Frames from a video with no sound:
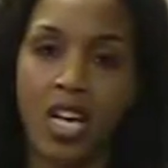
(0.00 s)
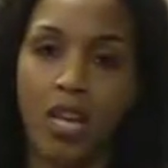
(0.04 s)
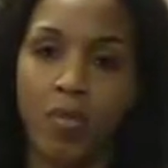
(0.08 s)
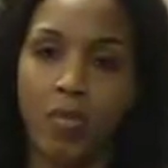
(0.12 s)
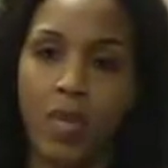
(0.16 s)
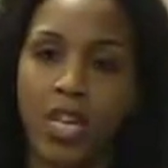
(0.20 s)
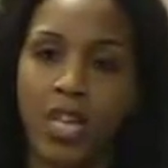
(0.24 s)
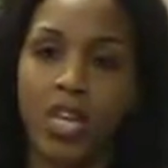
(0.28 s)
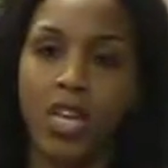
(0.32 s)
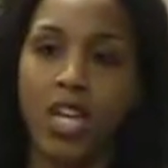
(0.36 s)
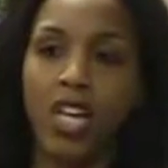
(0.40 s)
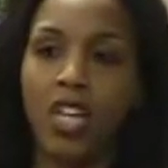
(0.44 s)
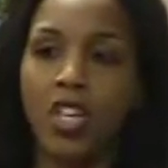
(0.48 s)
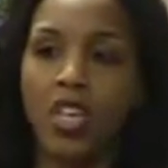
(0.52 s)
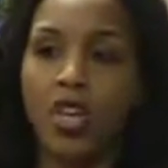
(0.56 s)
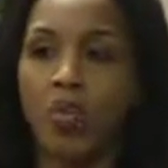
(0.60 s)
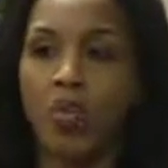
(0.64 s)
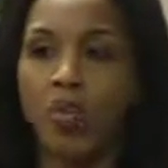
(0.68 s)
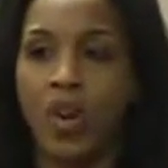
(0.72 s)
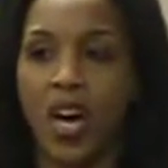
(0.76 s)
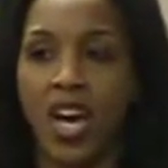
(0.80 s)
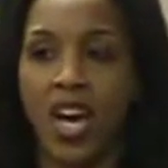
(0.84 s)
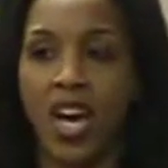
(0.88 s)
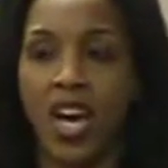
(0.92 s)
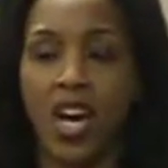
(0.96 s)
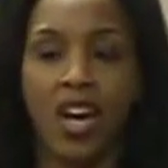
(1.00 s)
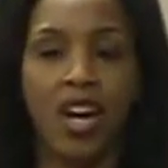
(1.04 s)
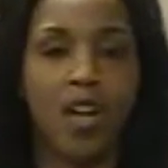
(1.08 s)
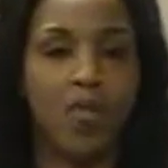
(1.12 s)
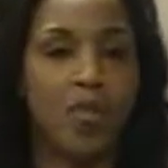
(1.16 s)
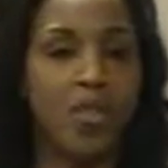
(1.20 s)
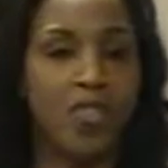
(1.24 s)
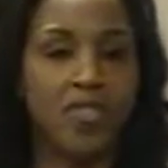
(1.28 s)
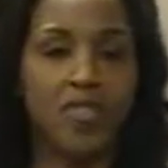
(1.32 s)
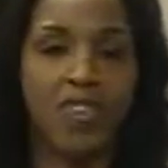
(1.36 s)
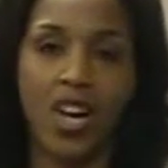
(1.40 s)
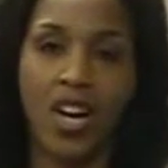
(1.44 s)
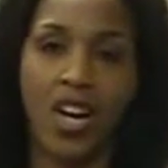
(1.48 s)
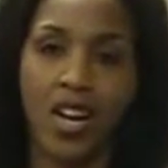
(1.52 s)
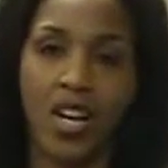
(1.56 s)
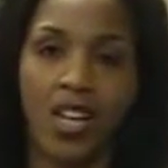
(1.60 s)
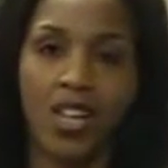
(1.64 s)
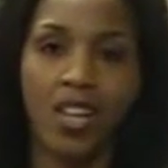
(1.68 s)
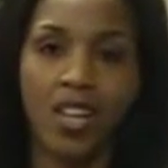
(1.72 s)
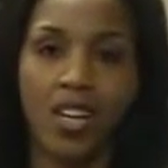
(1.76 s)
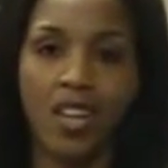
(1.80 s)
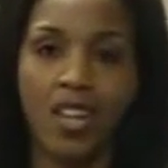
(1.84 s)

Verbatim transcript: I mean, either way, I'll be fine.